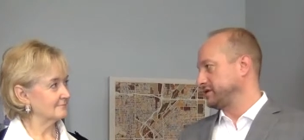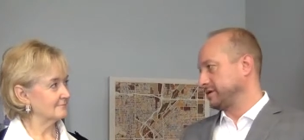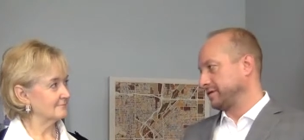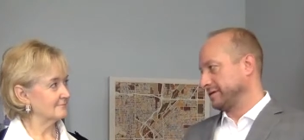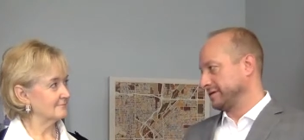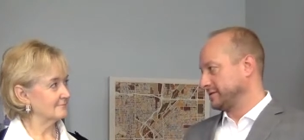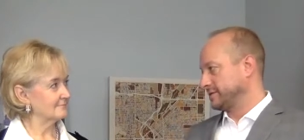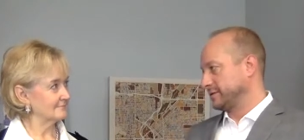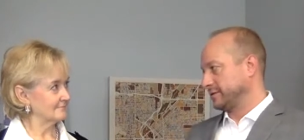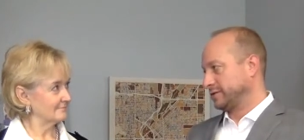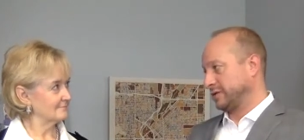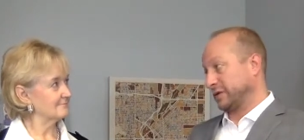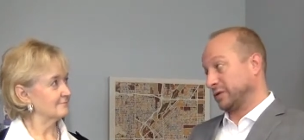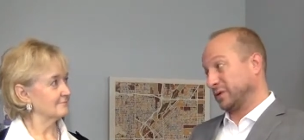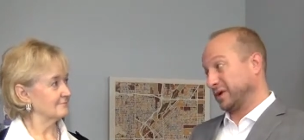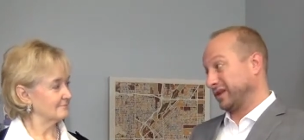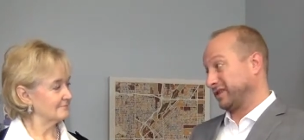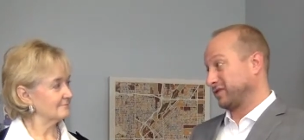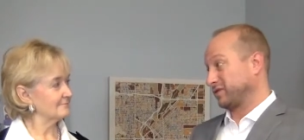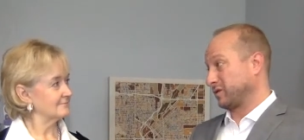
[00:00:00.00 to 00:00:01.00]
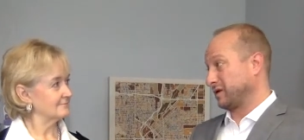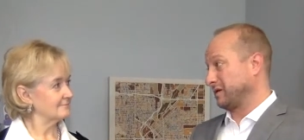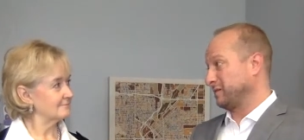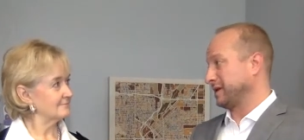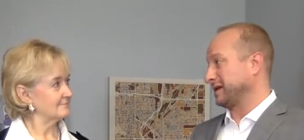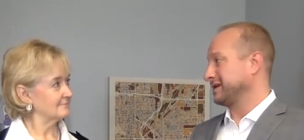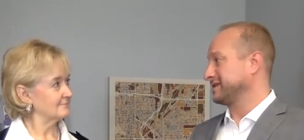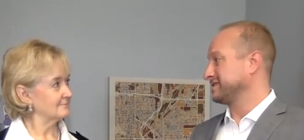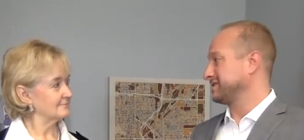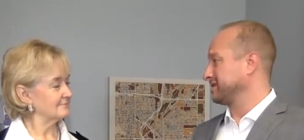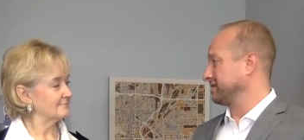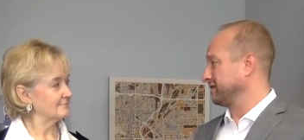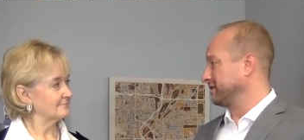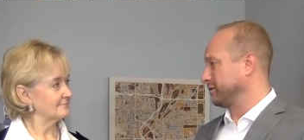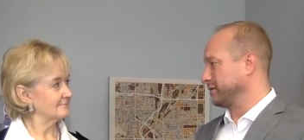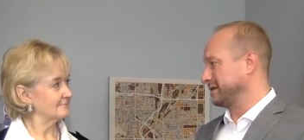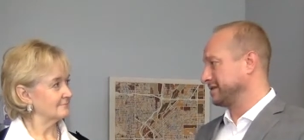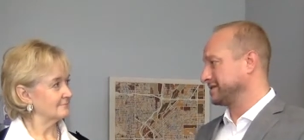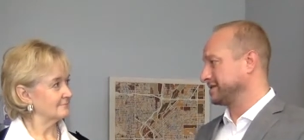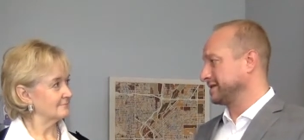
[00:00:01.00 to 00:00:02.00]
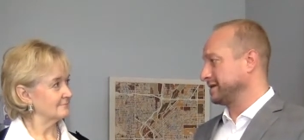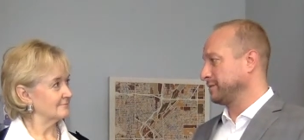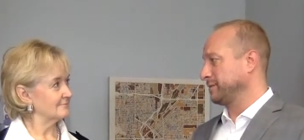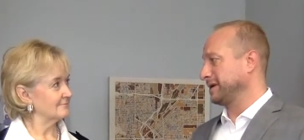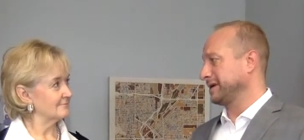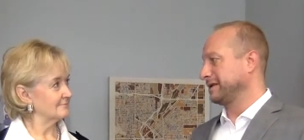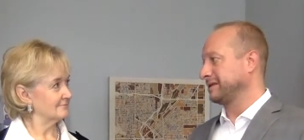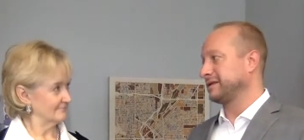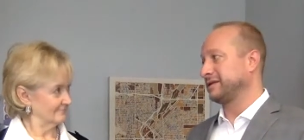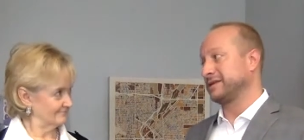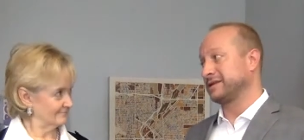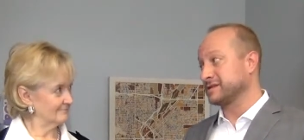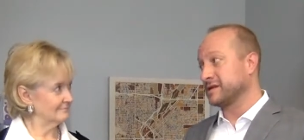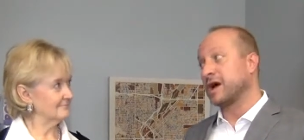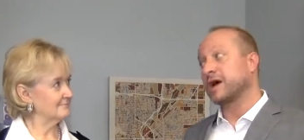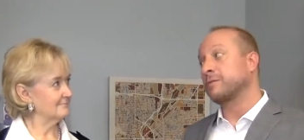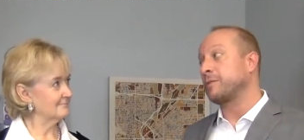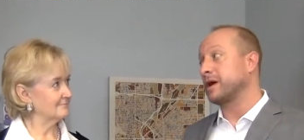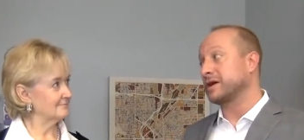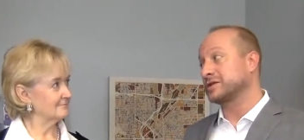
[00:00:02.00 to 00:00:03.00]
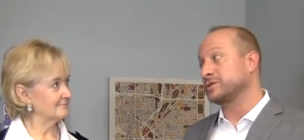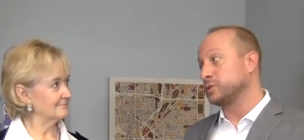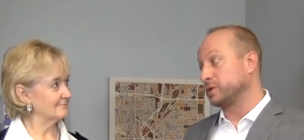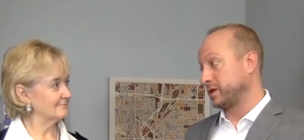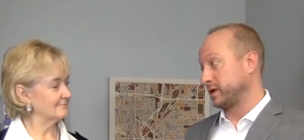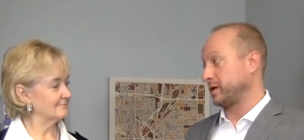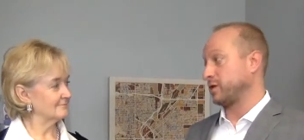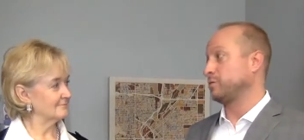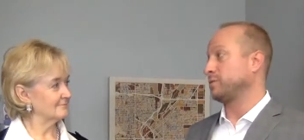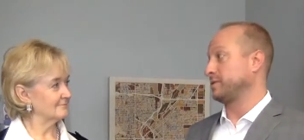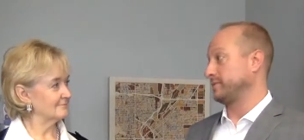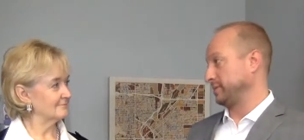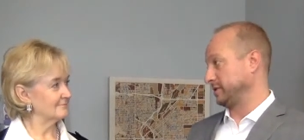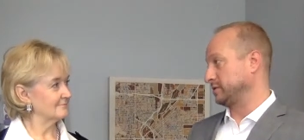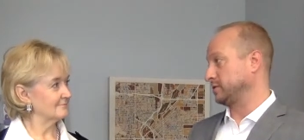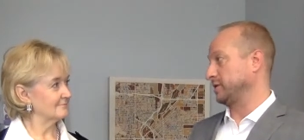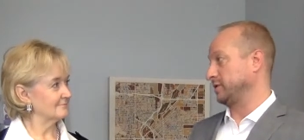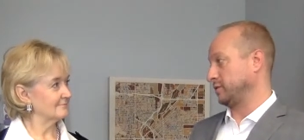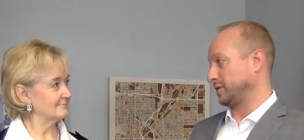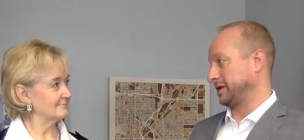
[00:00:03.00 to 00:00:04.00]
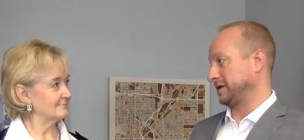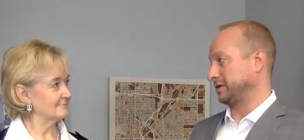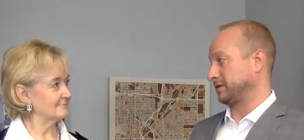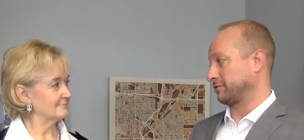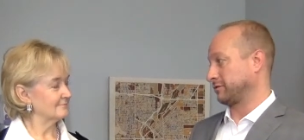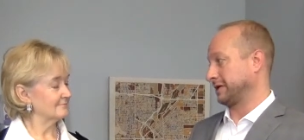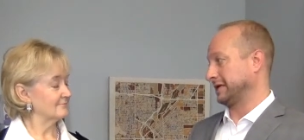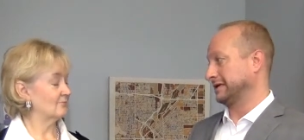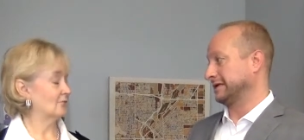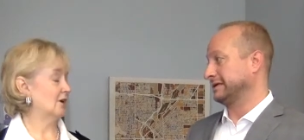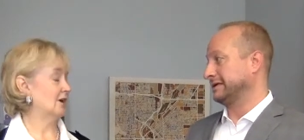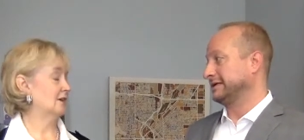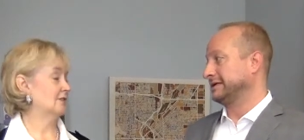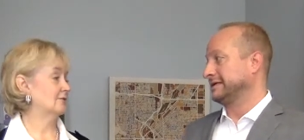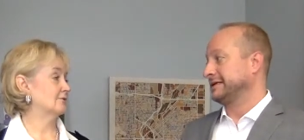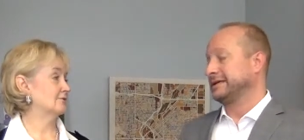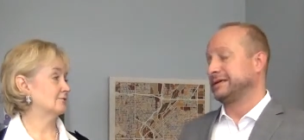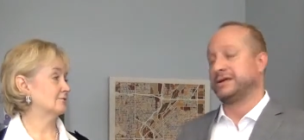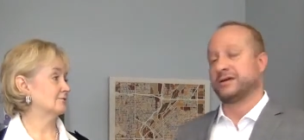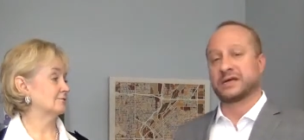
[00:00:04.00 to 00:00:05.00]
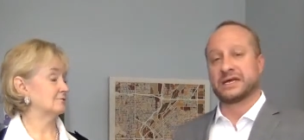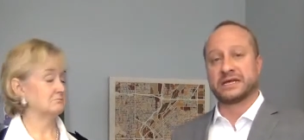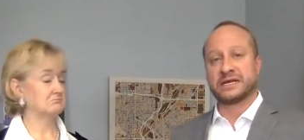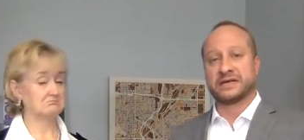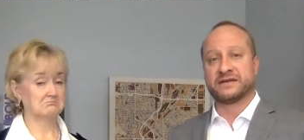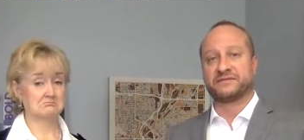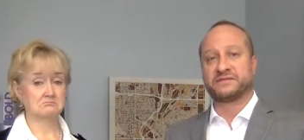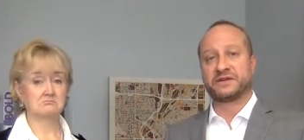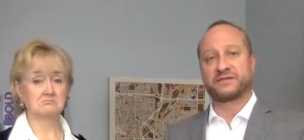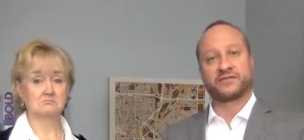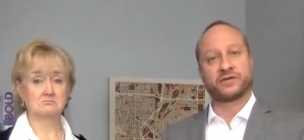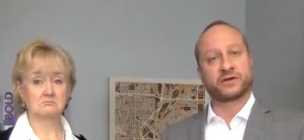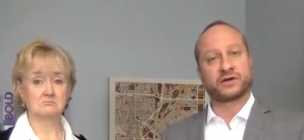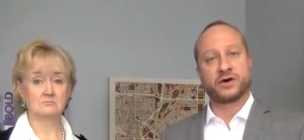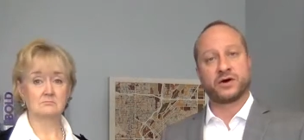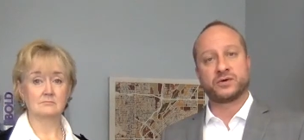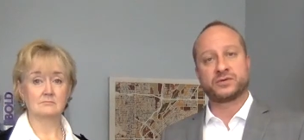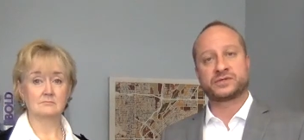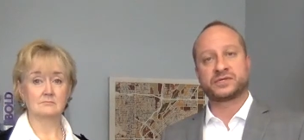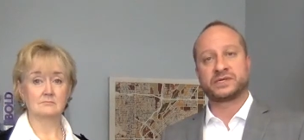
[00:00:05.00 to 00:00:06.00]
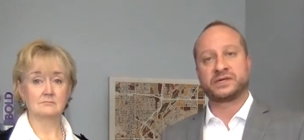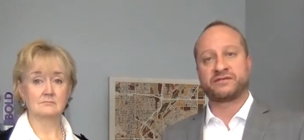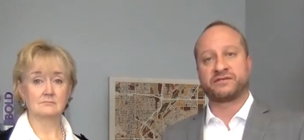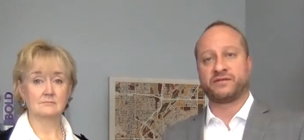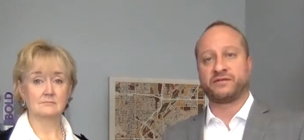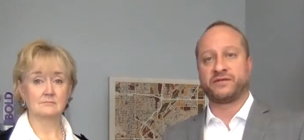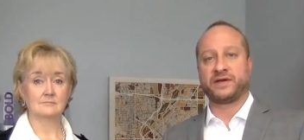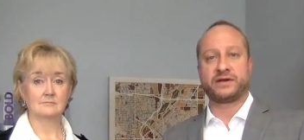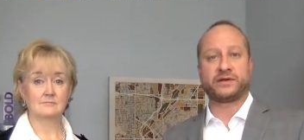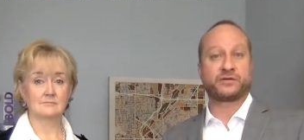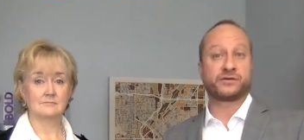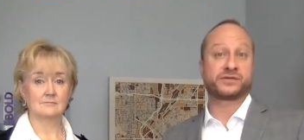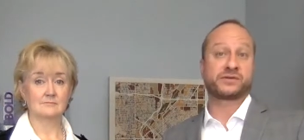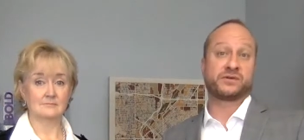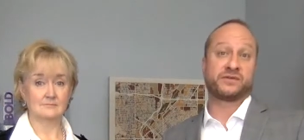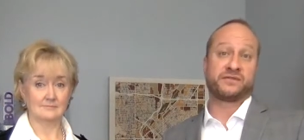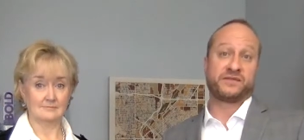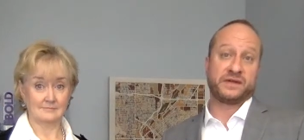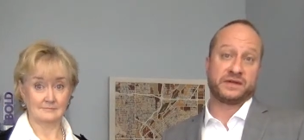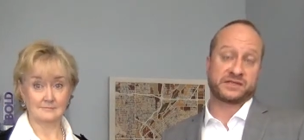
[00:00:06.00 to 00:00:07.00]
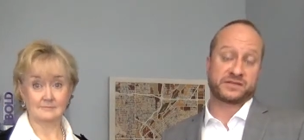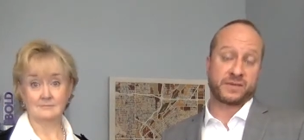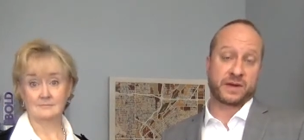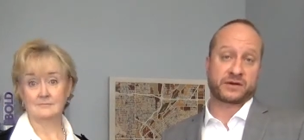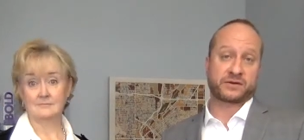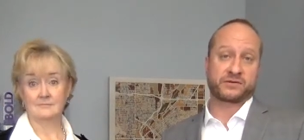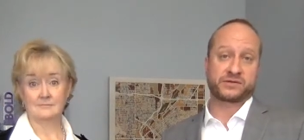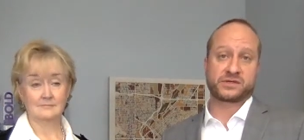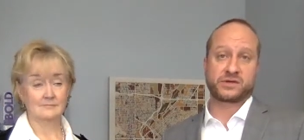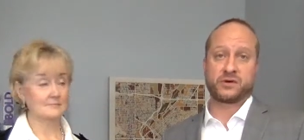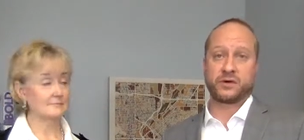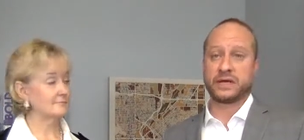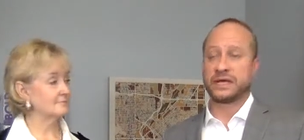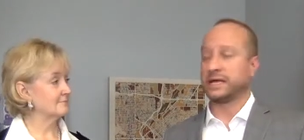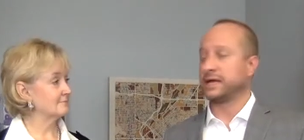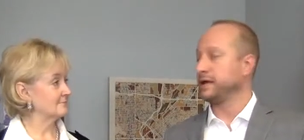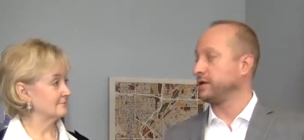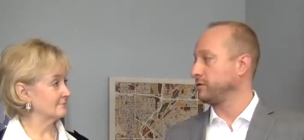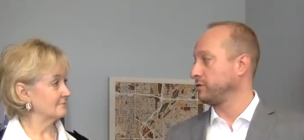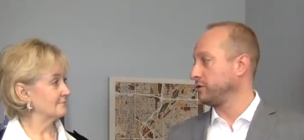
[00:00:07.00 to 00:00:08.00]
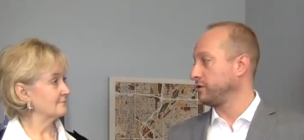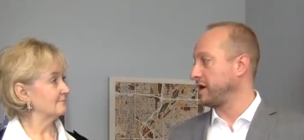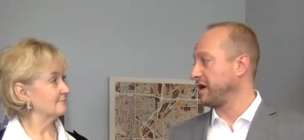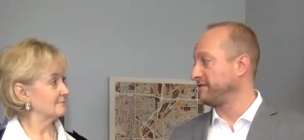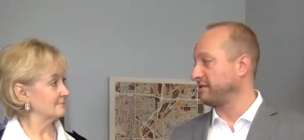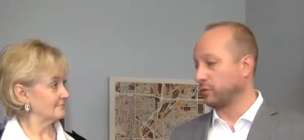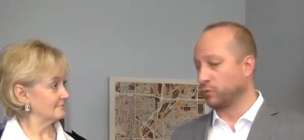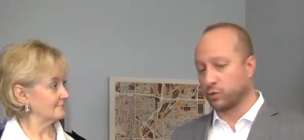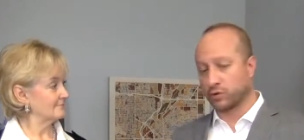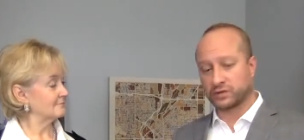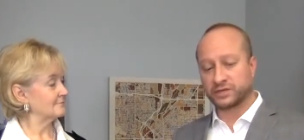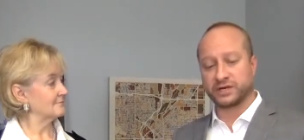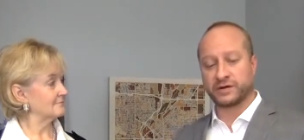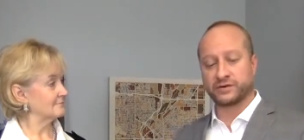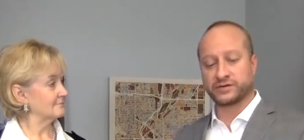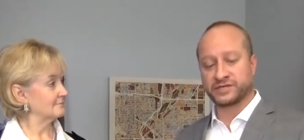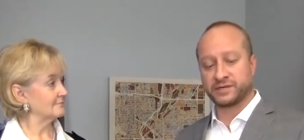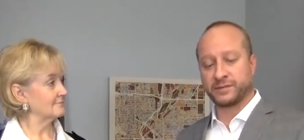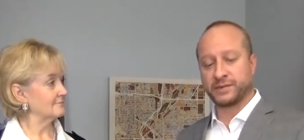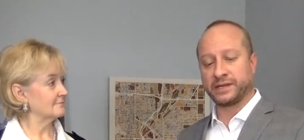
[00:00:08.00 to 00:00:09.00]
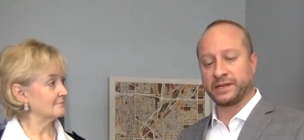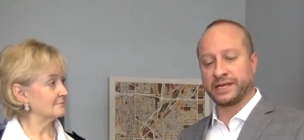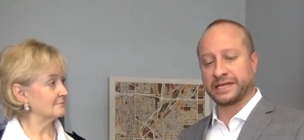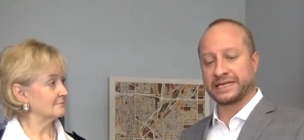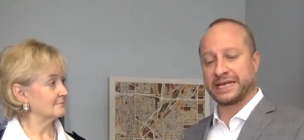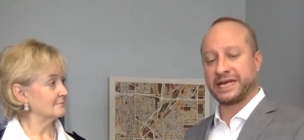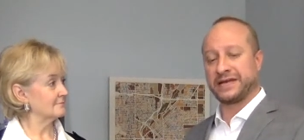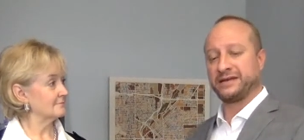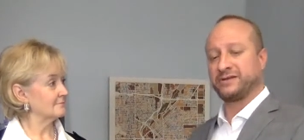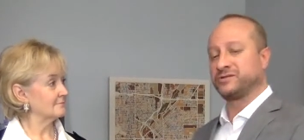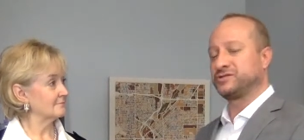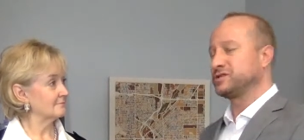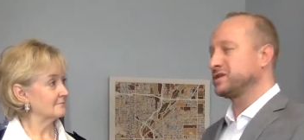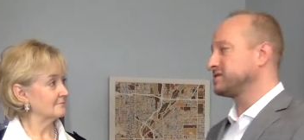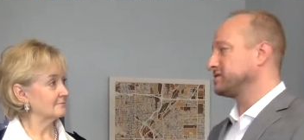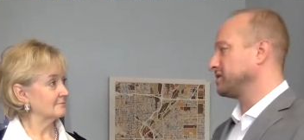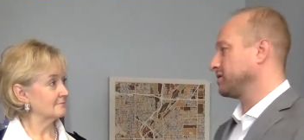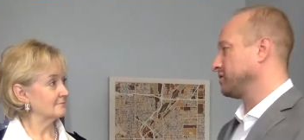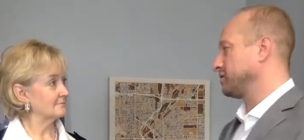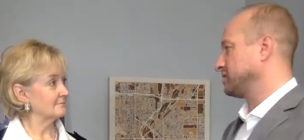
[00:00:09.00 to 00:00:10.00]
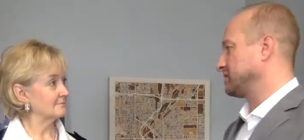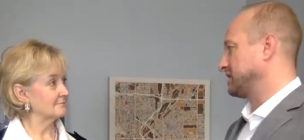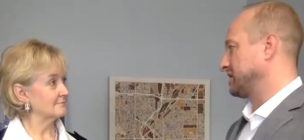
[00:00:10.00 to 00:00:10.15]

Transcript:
Speaker 1: want showings between 1 and 3 because the little one's sleeping, mm -hmm. this mm-hmm. lockbox will not open between 1 and 3. Wow. You can give different codes to different vendors, so if the inspector's going in or you're having work done or something like that, you just know